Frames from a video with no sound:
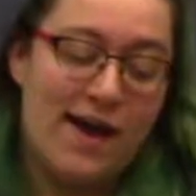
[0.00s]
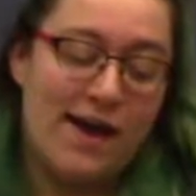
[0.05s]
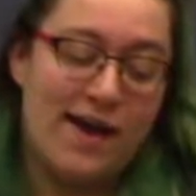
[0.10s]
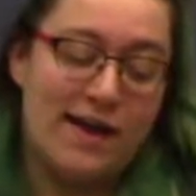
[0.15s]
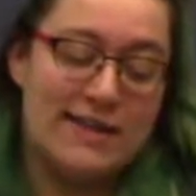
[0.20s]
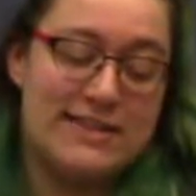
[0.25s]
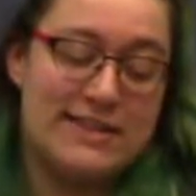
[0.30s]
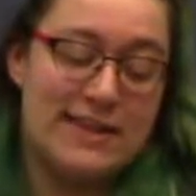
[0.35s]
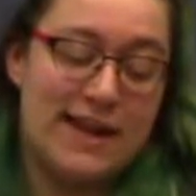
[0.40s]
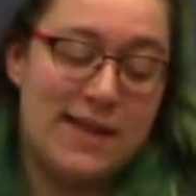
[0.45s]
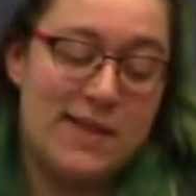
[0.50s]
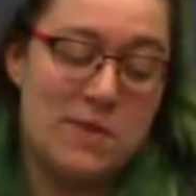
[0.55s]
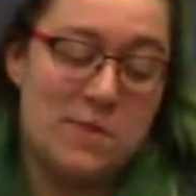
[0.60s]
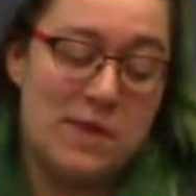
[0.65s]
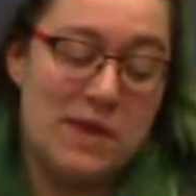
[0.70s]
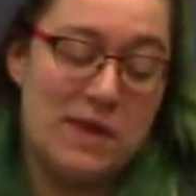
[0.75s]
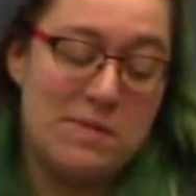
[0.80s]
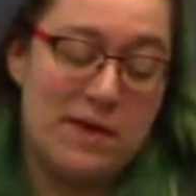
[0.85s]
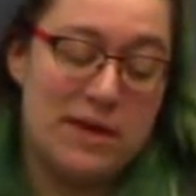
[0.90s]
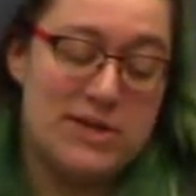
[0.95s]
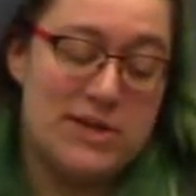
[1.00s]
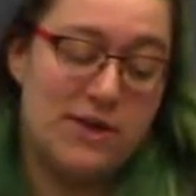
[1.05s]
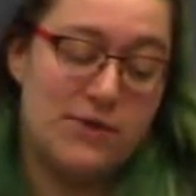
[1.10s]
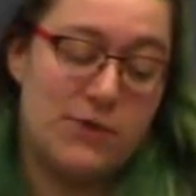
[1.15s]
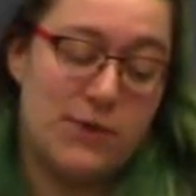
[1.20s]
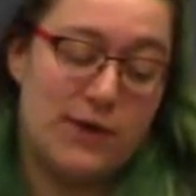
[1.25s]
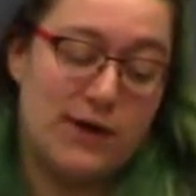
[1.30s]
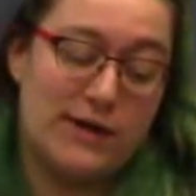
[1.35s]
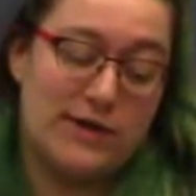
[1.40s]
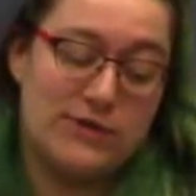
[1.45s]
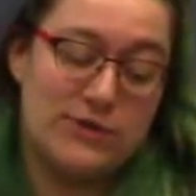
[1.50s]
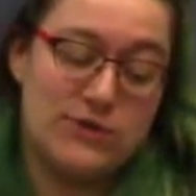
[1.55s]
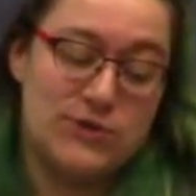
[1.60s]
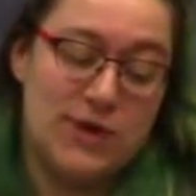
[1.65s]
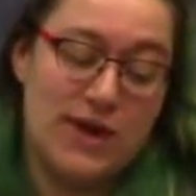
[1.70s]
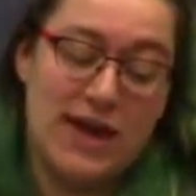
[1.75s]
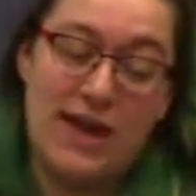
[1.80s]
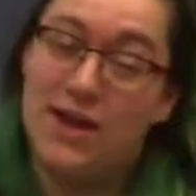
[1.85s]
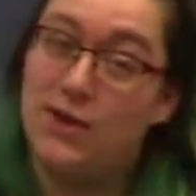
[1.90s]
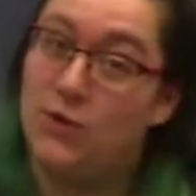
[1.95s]
Uh, today the BMHS
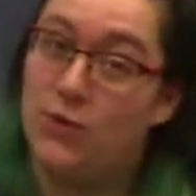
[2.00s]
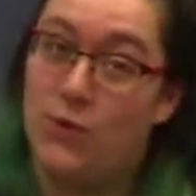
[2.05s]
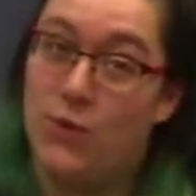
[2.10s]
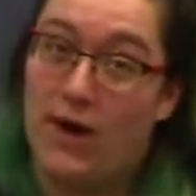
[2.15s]
Orchestra and